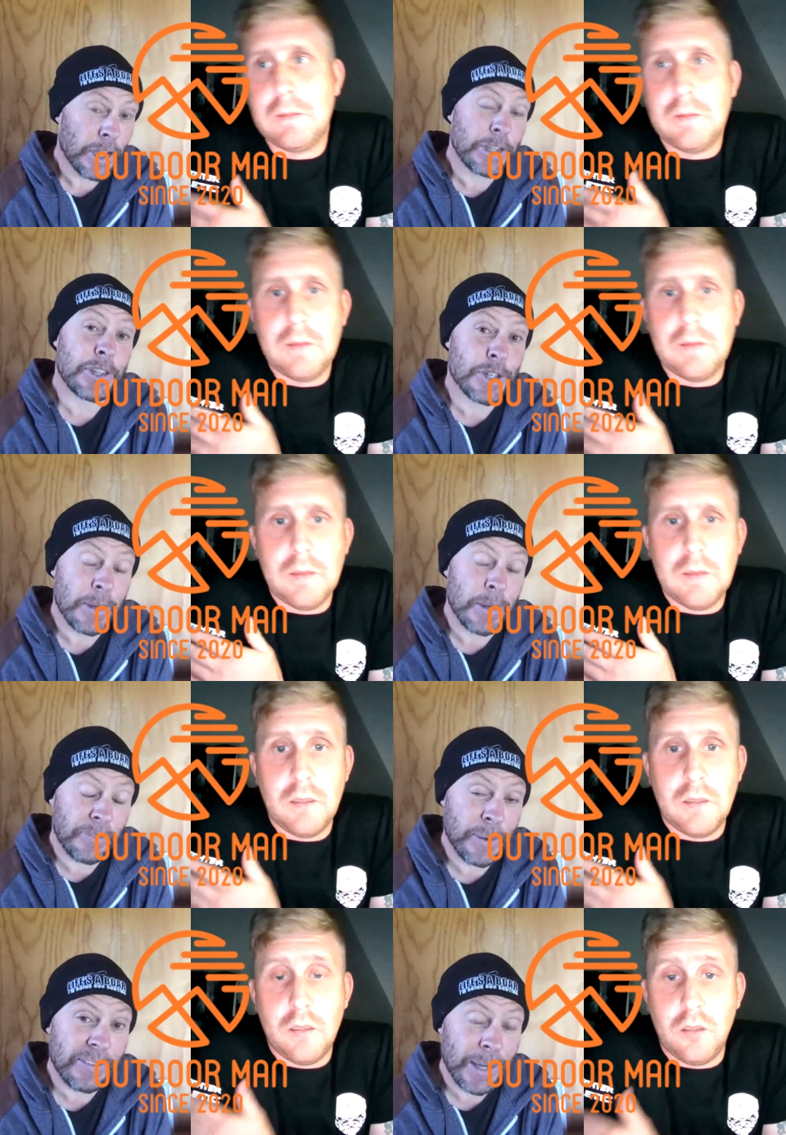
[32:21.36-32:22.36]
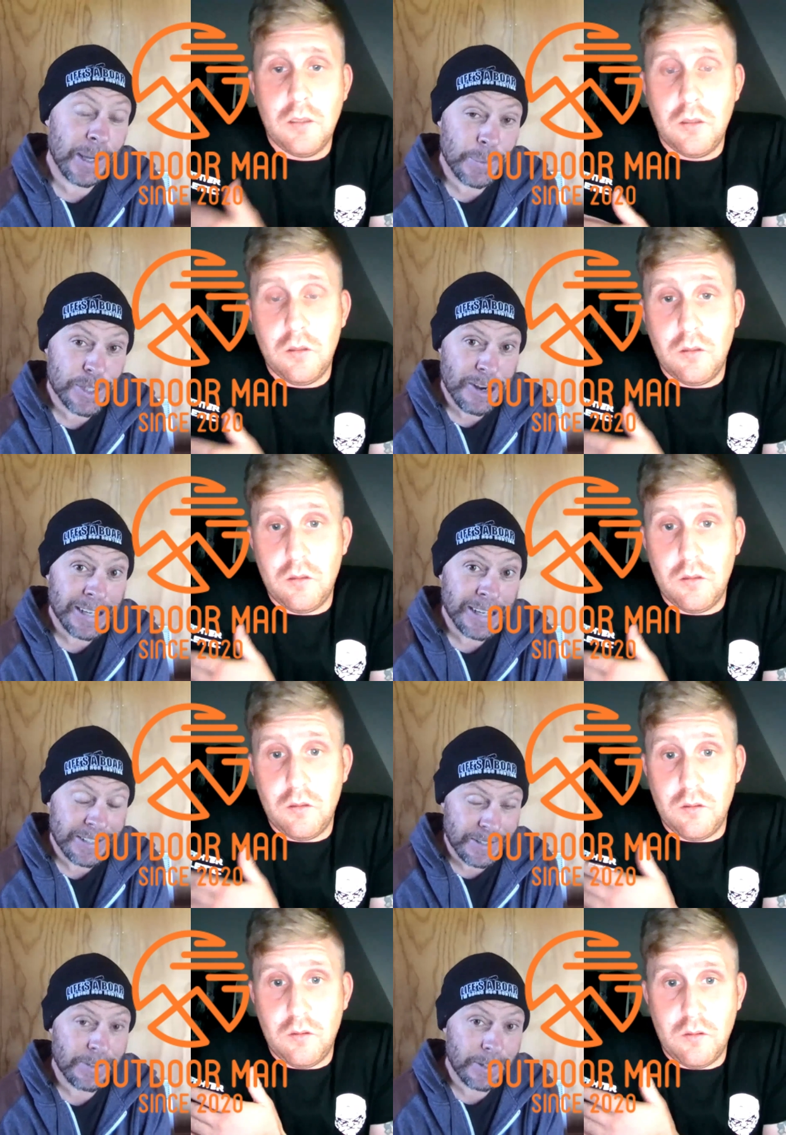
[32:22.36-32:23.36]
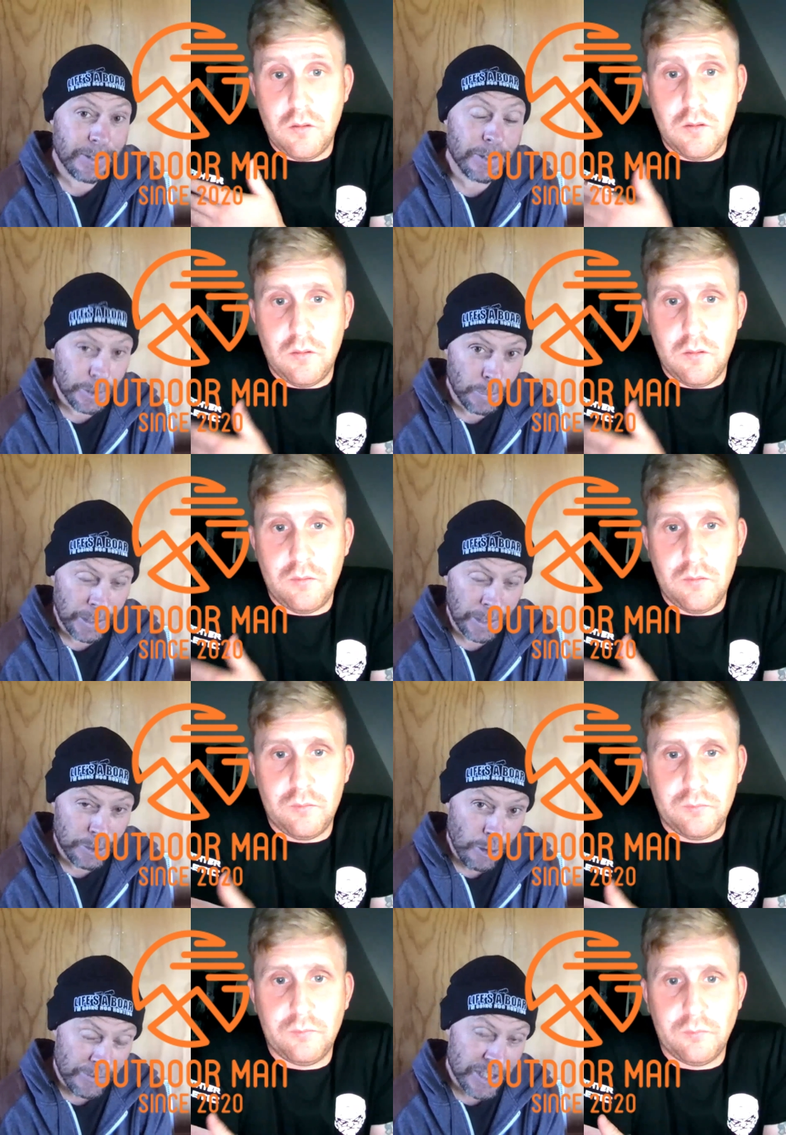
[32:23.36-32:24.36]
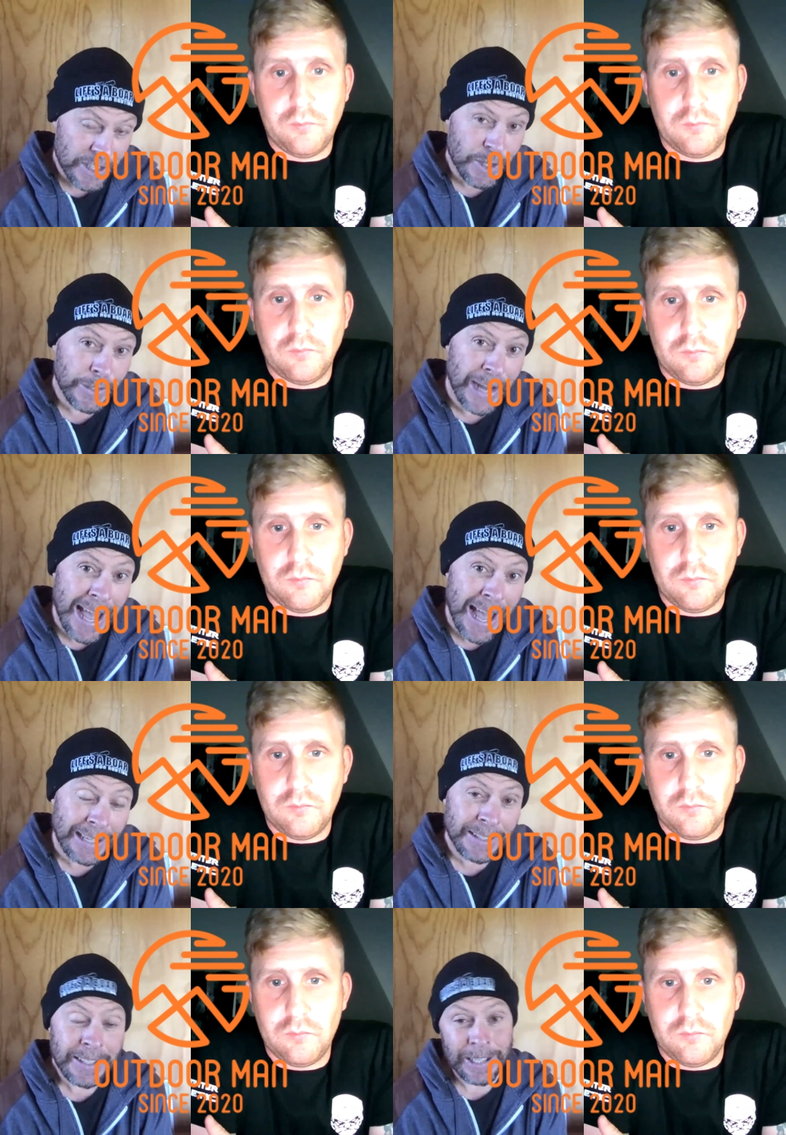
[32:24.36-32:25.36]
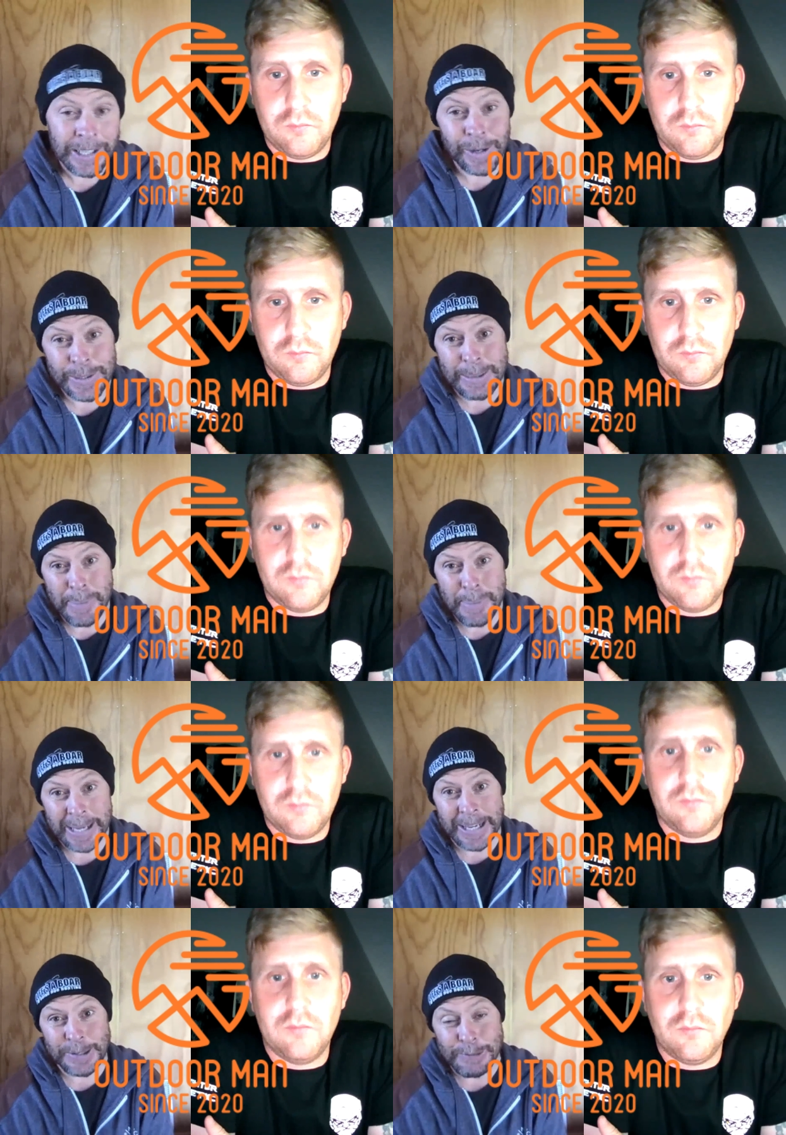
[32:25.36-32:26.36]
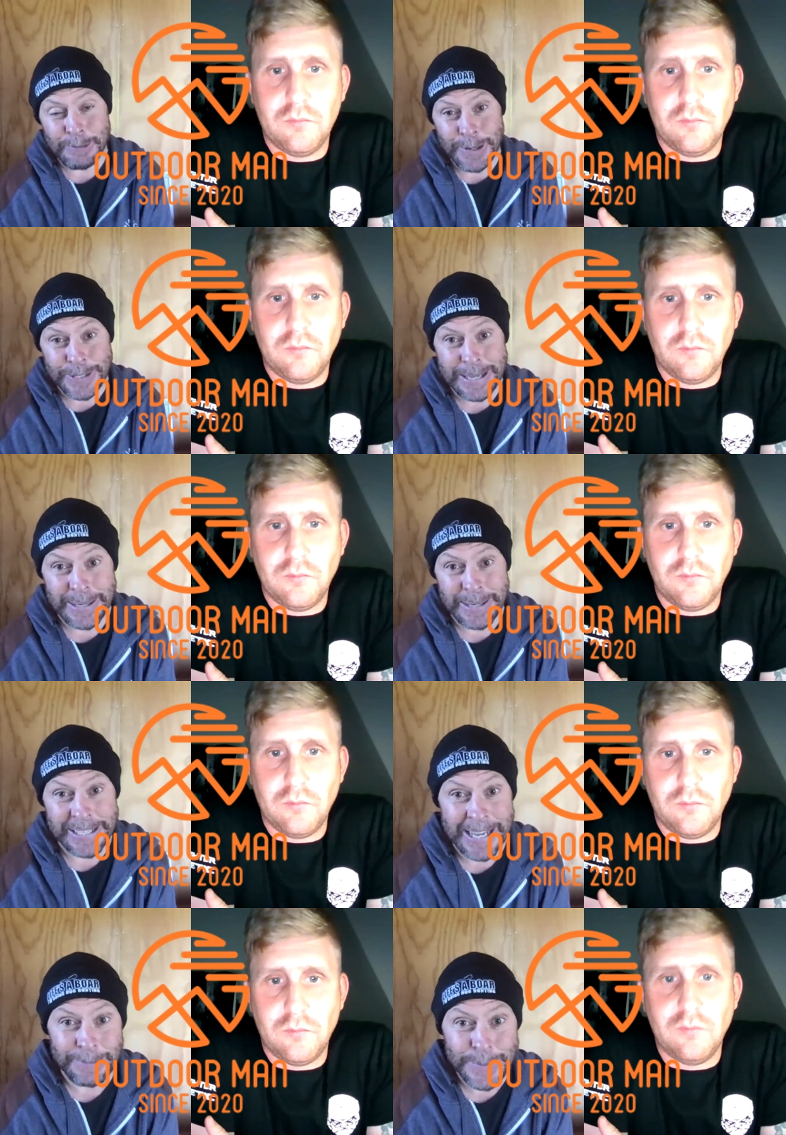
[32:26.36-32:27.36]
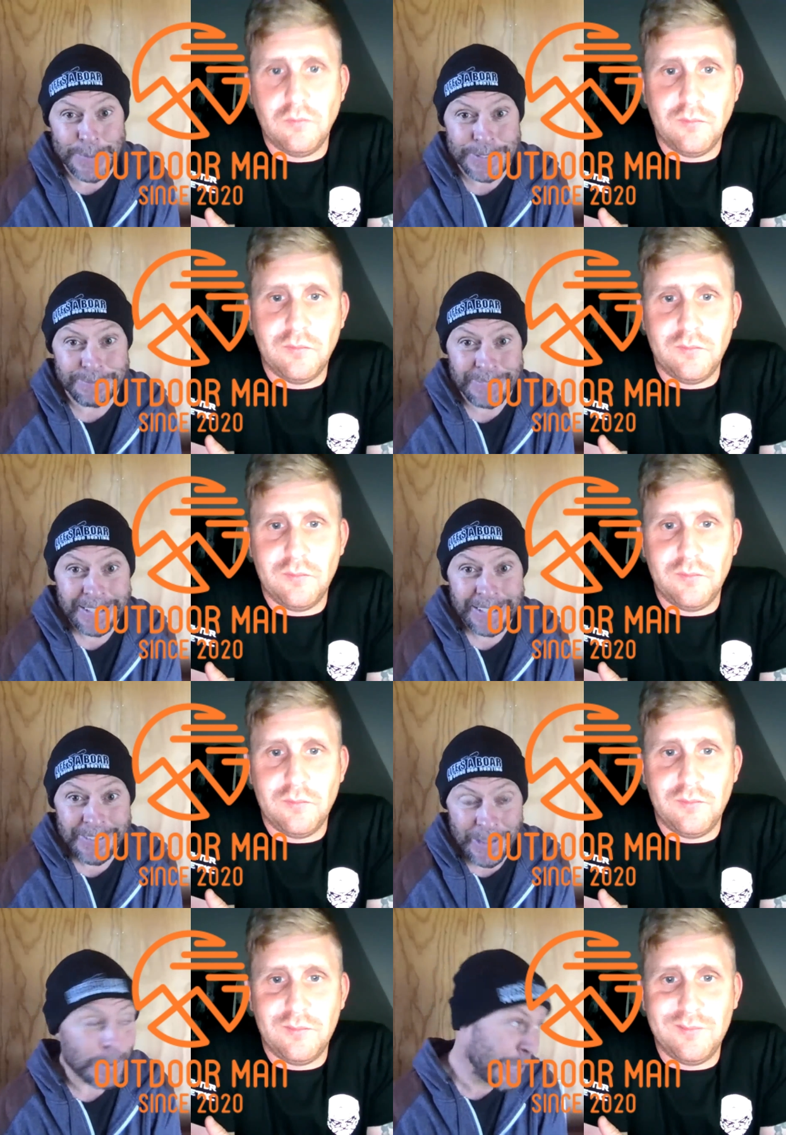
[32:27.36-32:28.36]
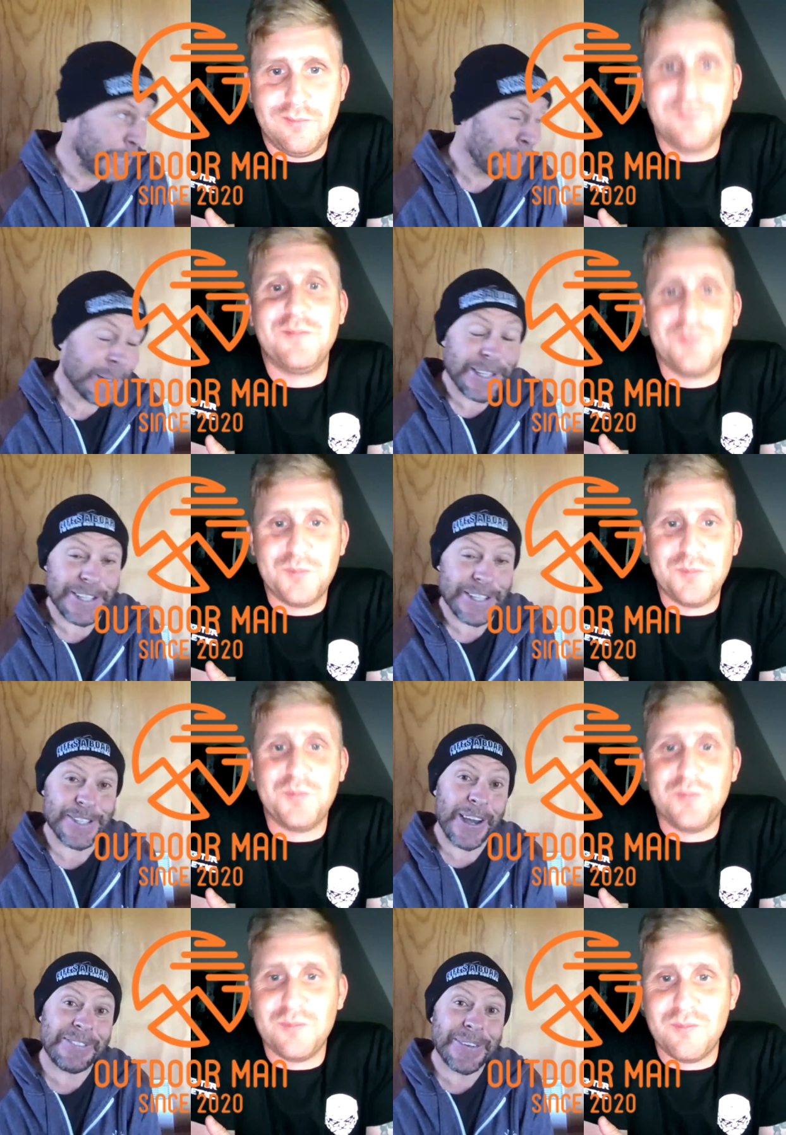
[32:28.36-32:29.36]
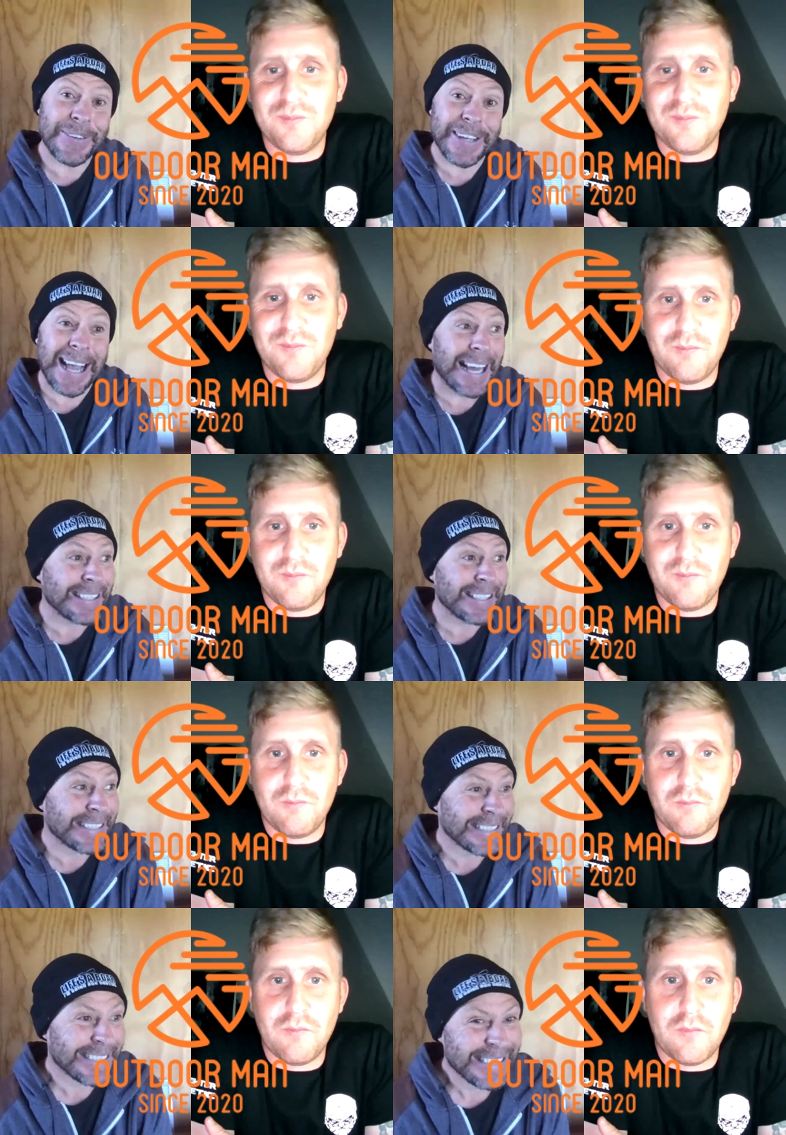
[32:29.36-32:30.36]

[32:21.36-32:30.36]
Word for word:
Speaker 1: you should if you ever go to Australia, you want to drive just on dark along some backcountry road and see how many kangaroos they'll jump into the side of your car.